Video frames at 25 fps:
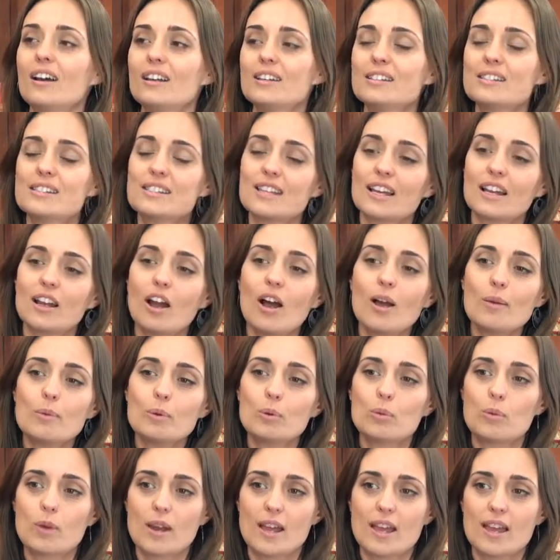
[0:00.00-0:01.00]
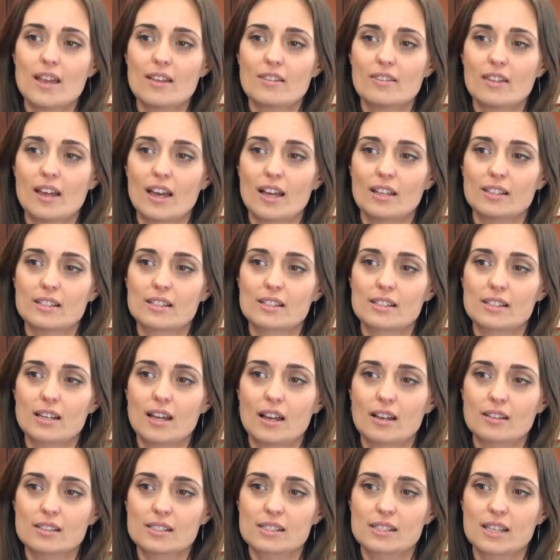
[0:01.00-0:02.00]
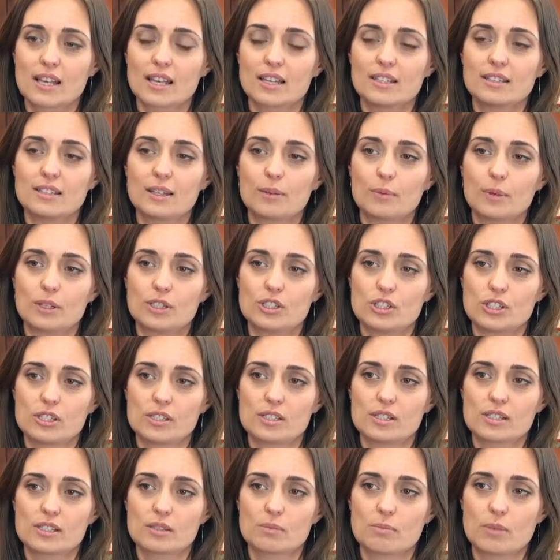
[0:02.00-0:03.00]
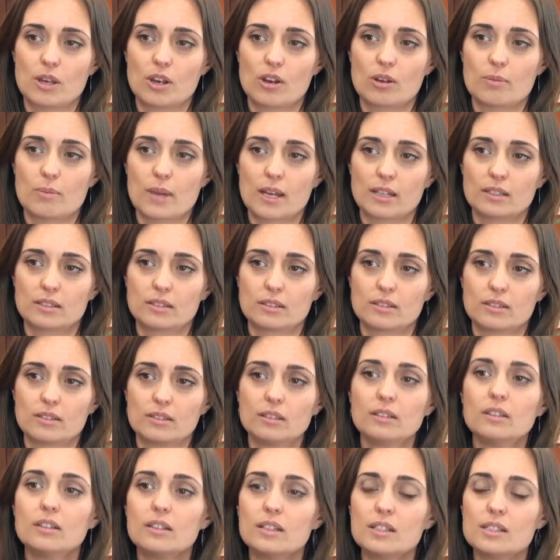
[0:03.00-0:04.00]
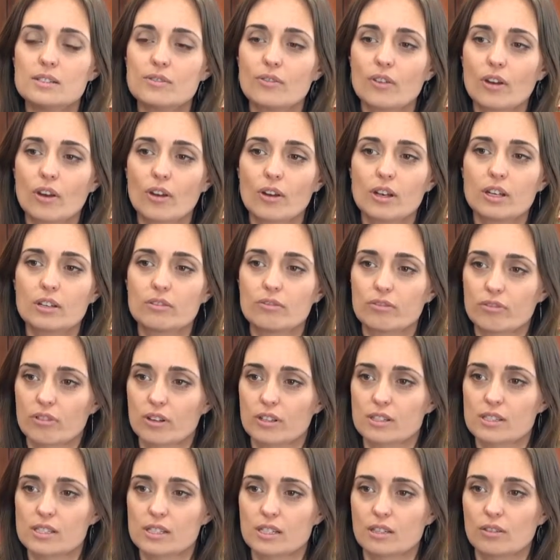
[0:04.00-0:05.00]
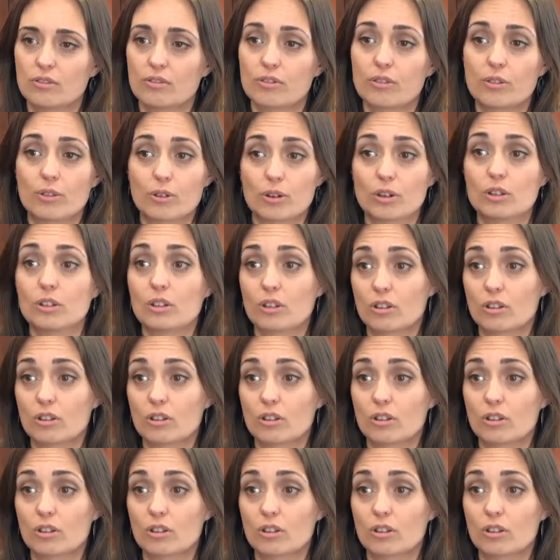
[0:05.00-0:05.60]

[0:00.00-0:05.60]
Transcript: is that I'm aware that us saying that we're Jesus and Mary Magdalene is very confronting for a